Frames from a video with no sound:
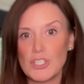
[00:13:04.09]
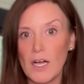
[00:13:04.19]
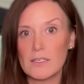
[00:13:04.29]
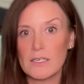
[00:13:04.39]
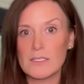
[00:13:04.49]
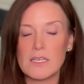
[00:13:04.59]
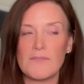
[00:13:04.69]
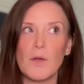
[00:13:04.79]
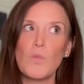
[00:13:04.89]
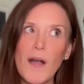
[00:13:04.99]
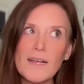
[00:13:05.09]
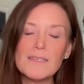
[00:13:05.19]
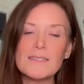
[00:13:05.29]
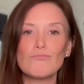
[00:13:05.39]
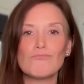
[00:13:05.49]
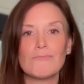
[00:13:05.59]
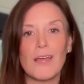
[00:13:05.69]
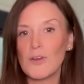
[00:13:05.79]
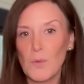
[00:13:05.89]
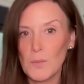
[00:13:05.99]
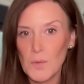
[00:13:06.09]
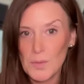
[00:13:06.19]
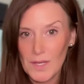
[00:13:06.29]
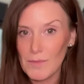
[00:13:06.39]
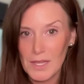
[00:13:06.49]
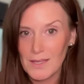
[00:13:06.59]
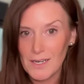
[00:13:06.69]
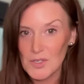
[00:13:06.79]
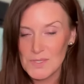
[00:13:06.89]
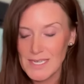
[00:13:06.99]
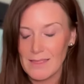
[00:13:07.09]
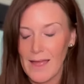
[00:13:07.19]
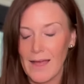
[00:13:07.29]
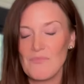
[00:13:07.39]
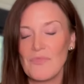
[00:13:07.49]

If it was, everyone would be a millionaire who said that.